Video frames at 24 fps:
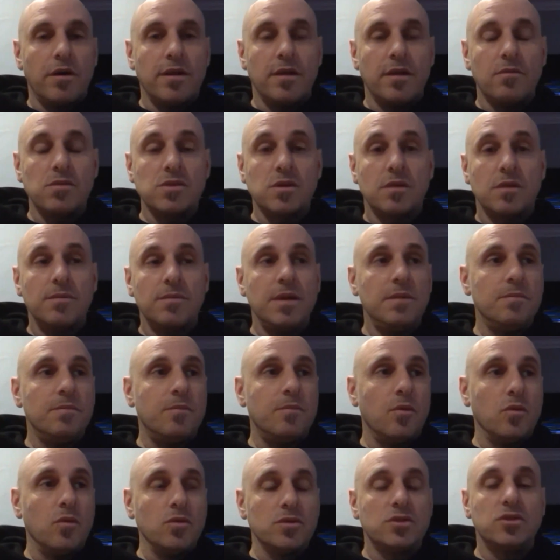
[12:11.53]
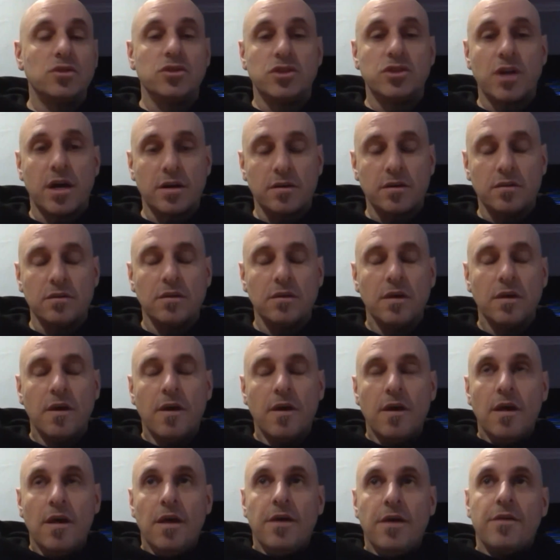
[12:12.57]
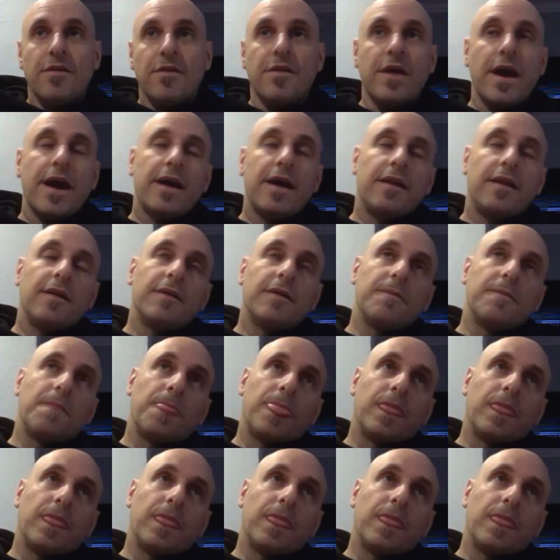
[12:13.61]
and there were so many balls to juggle, that